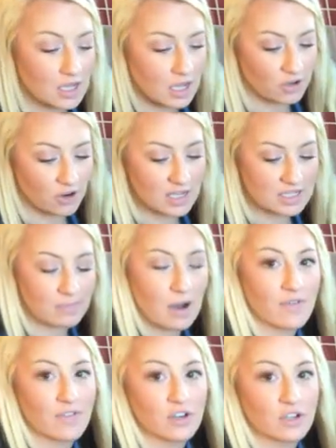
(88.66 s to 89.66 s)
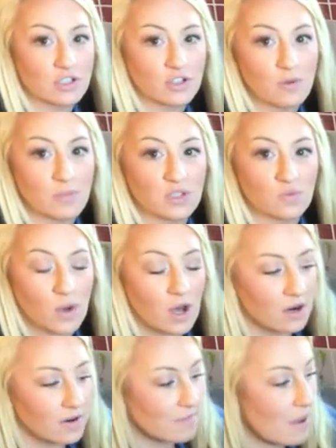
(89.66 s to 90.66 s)
A great spot for your soap as well.
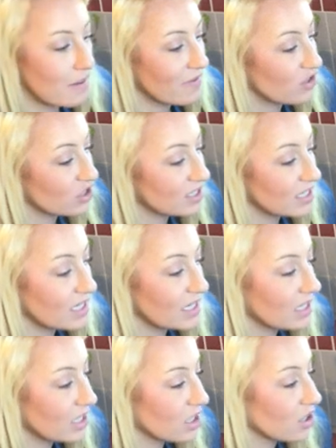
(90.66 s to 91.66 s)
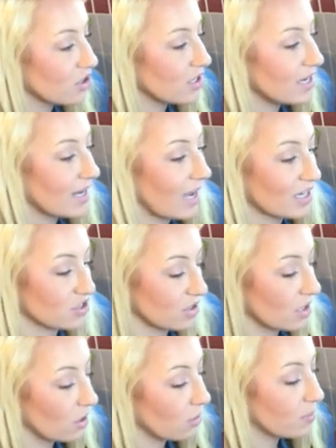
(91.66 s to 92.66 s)
Maybe if you're sitting in here and you're needing extra
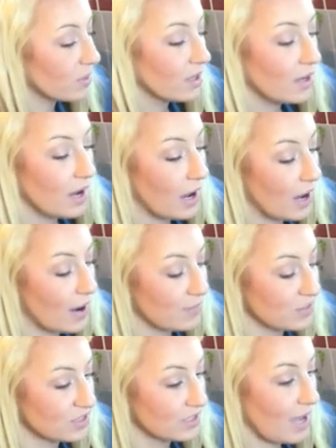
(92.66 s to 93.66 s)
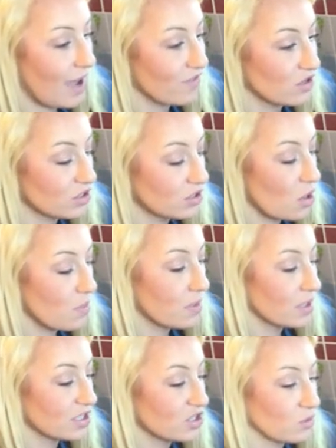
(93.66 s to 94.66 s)
help, just to have your soap,
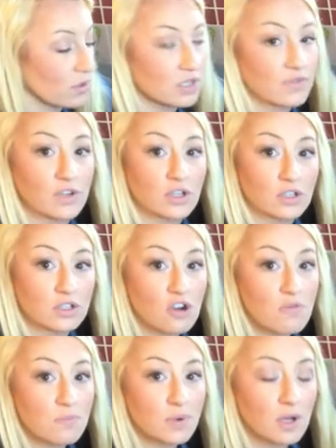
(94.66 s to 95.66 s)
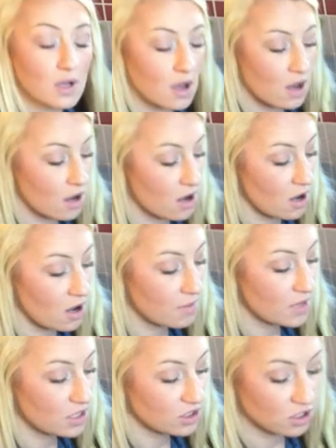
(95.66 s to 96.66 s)
a storage for your soap,
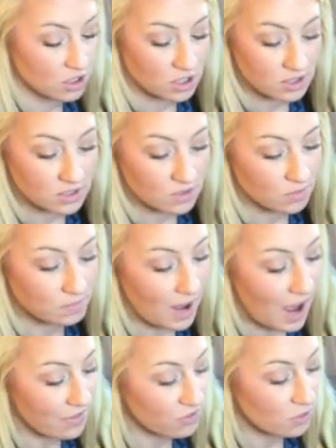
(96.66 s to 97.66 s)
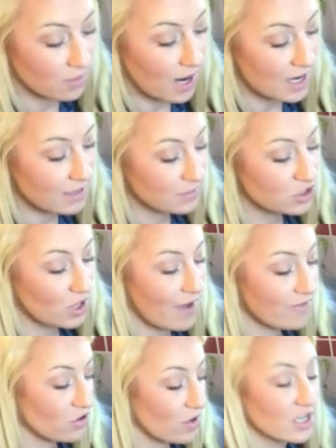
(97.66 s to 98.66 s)
and your bathroom items, you
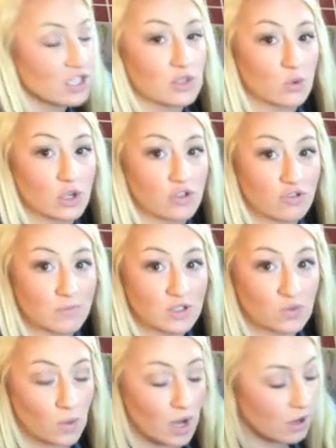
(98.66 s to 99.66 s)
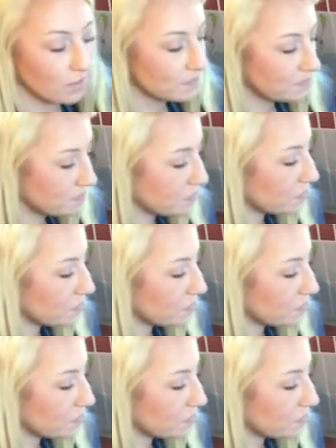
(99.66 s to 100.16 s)
have a great storage room as well.